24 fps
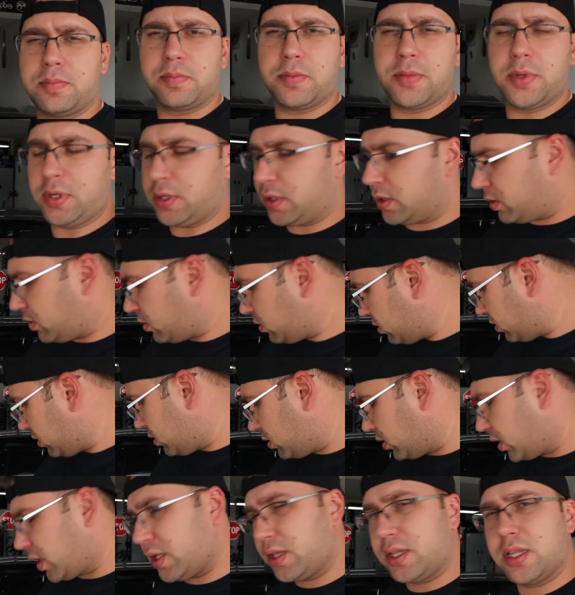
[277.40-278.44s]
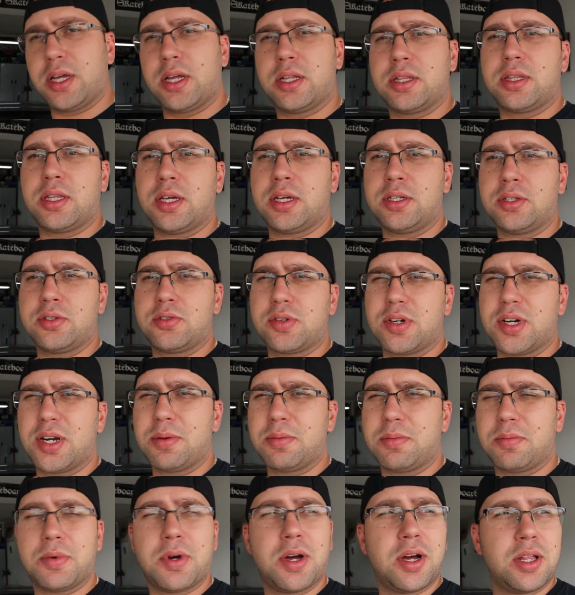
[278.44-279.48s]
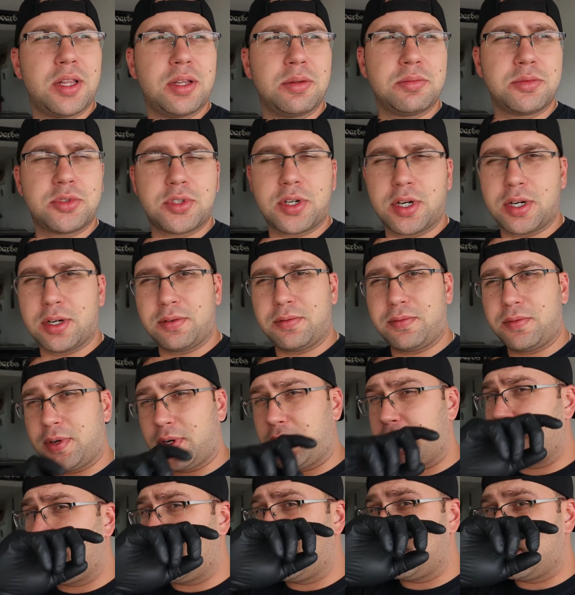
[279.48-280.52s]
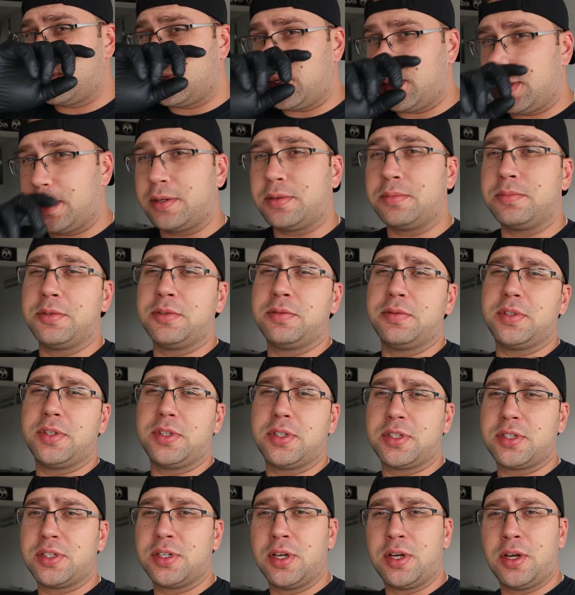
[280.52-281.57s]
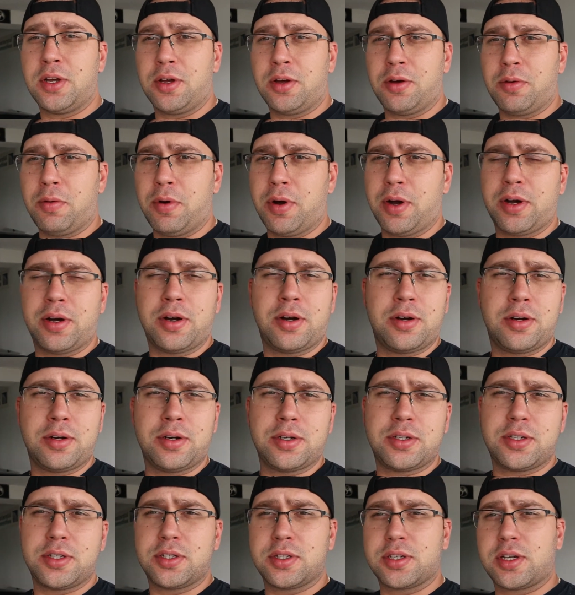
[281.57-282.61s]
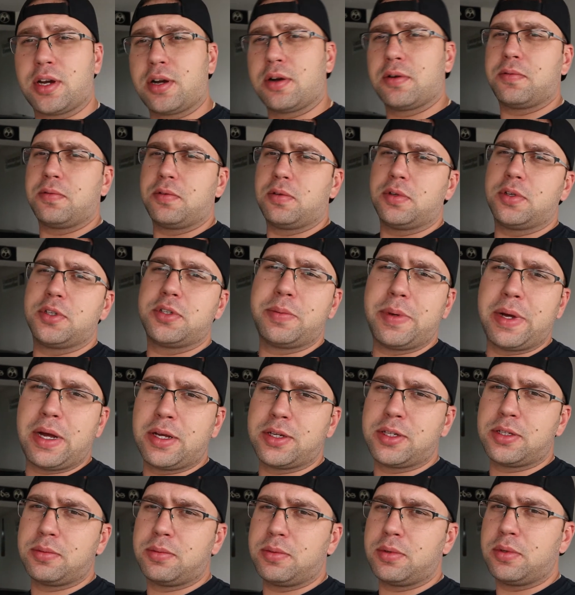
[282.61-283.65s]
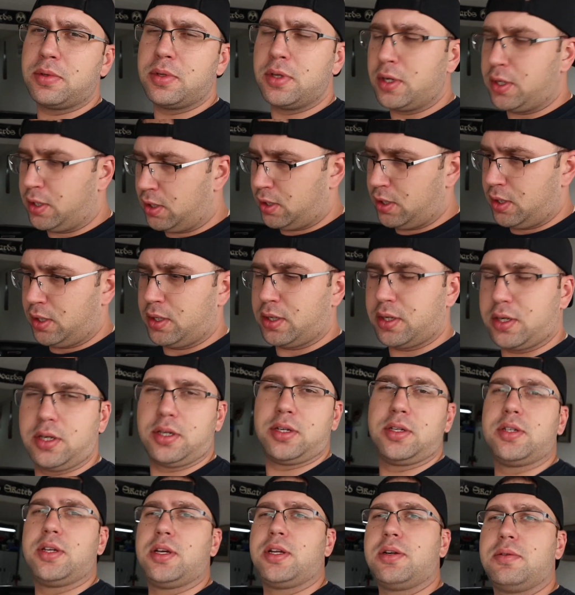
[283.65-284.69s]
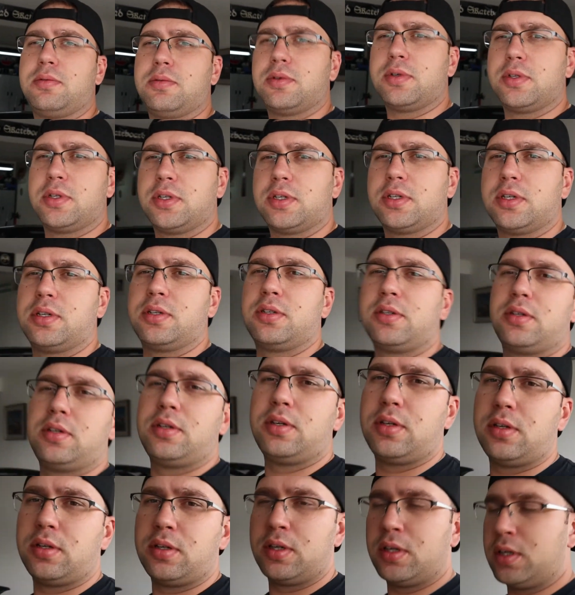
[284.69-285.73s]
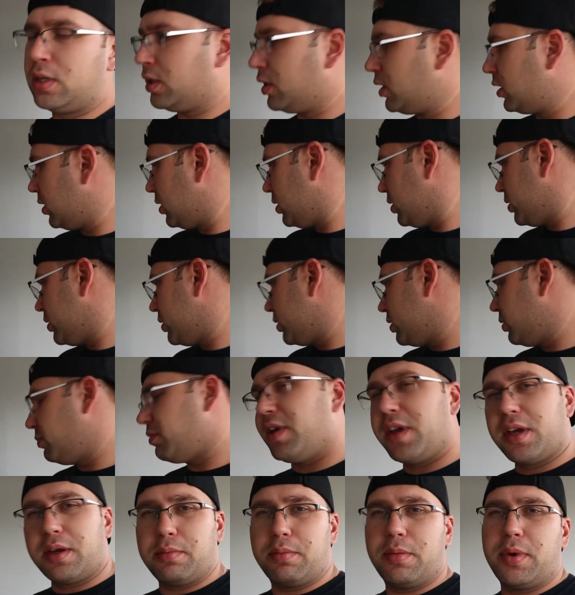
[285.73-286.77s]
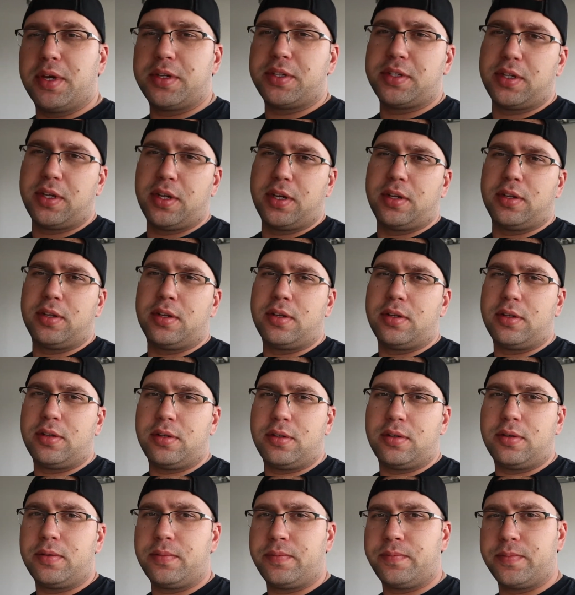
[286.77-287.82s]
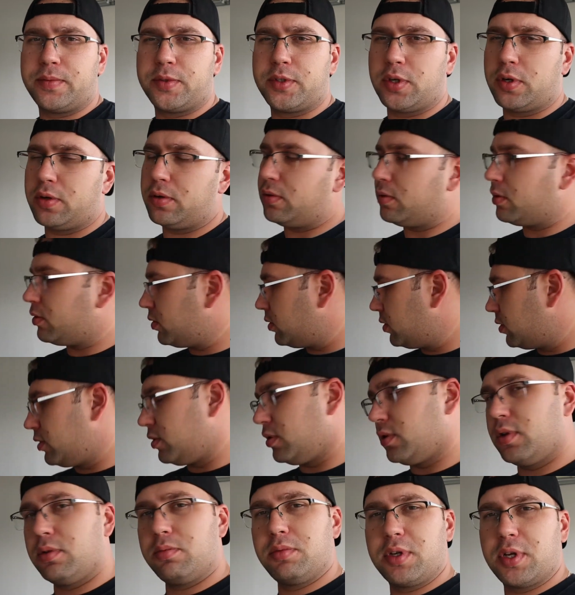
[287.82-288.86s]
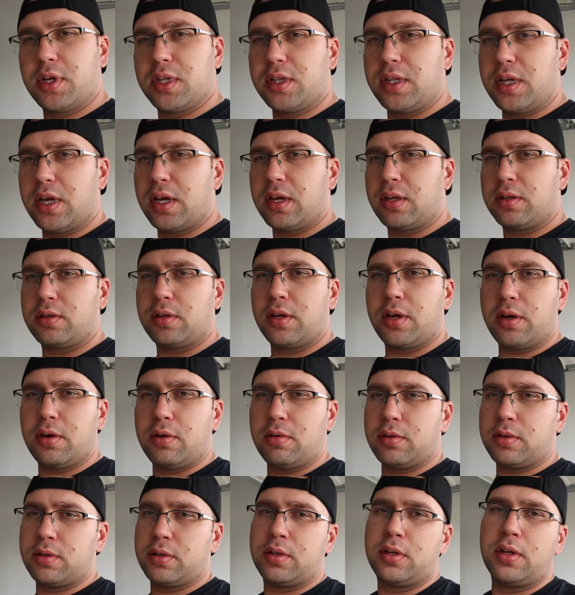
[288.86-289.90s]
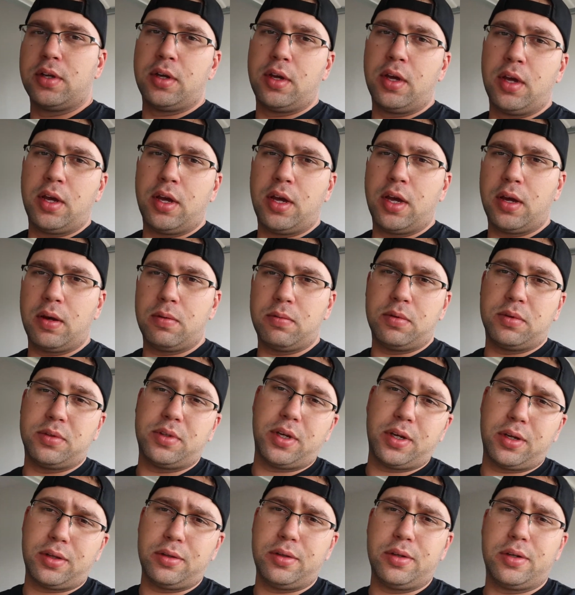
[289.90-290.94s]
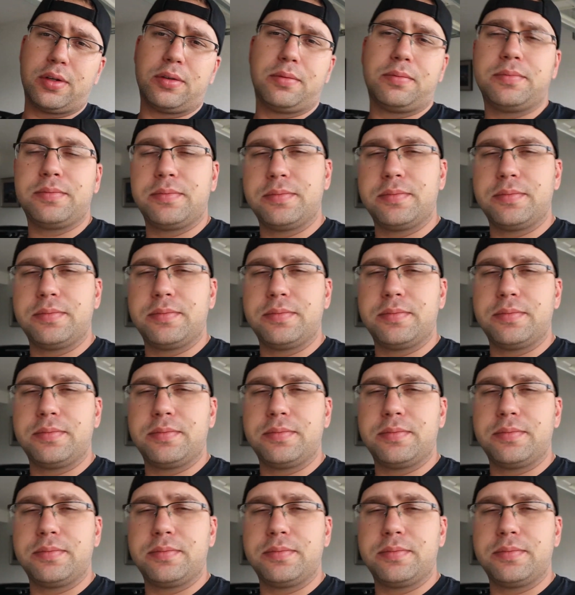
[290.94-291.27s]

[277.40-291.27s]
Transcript: and let that thing drip while I'm trying to figure out how to move this wire harness as careful as possible, because I don't want to make a mess again. So let me get that going and we'll take a look.